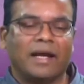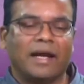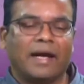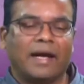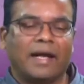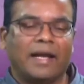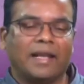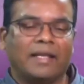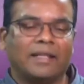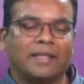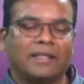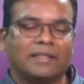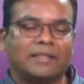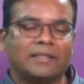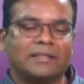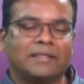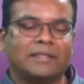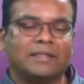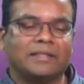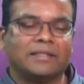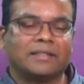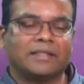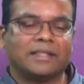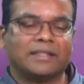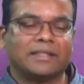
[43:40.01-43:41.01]
And
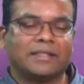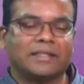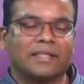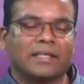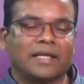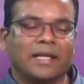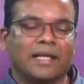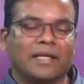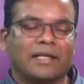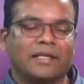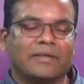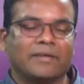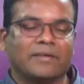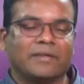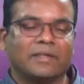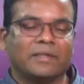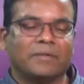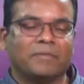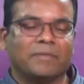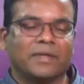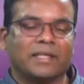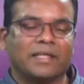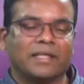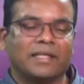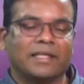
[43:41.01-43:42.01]
the general relativity,
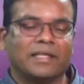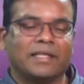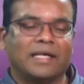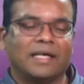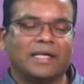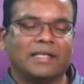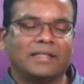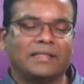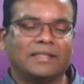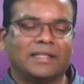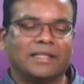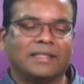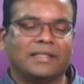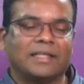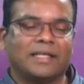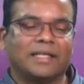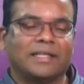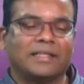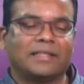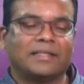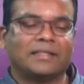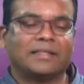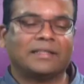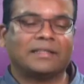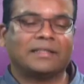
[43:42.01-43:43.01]
what it does,
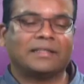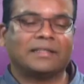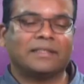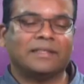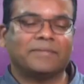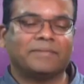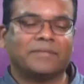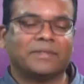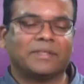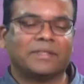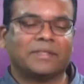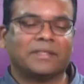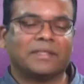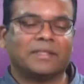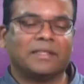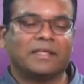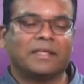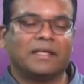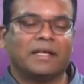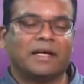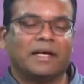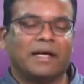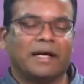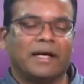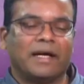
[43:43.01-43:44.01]
it shifts
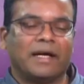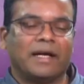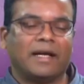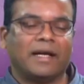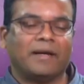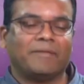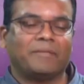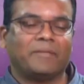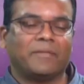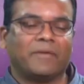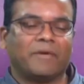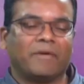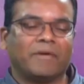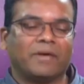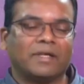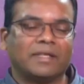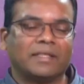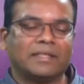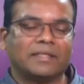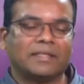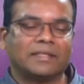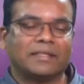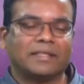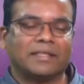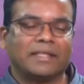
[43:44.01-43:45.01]
and
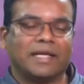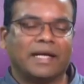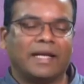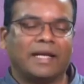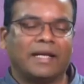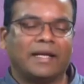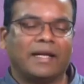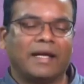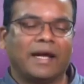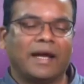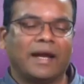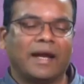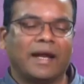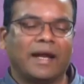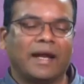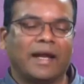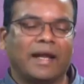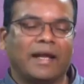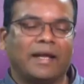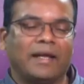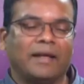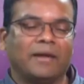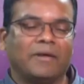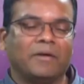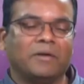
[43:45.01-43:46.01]
broadens the entire
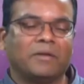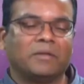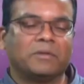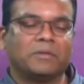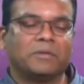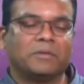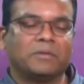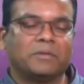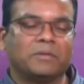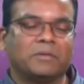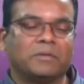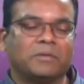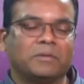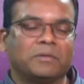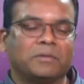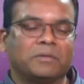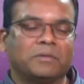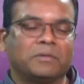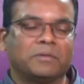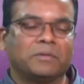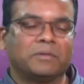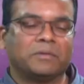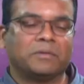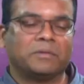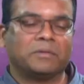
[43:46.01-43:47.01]
line
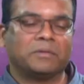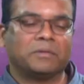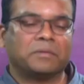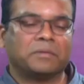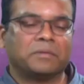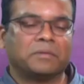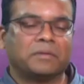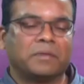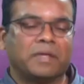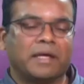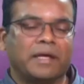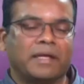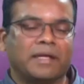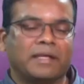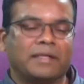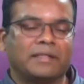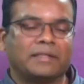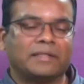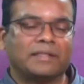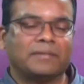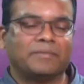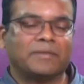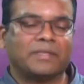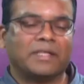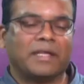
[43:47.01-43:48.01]
and
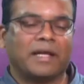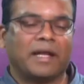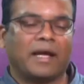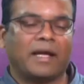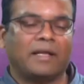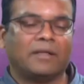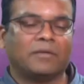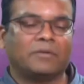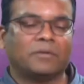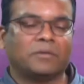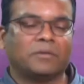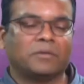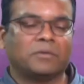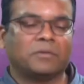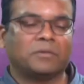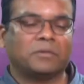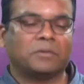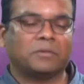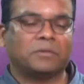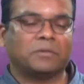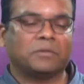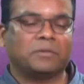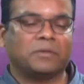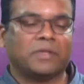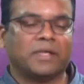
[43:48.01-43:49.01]
it shifts the line to
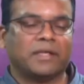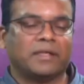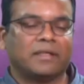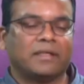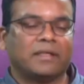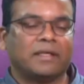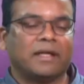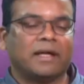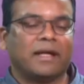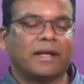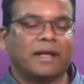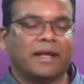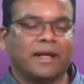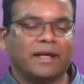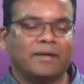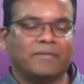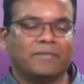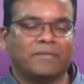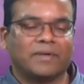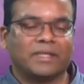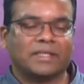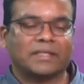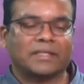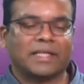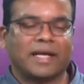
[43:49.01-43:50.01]
the
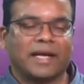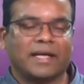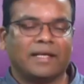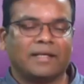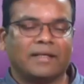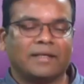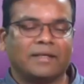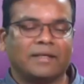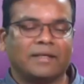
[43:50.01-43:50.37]
redward side.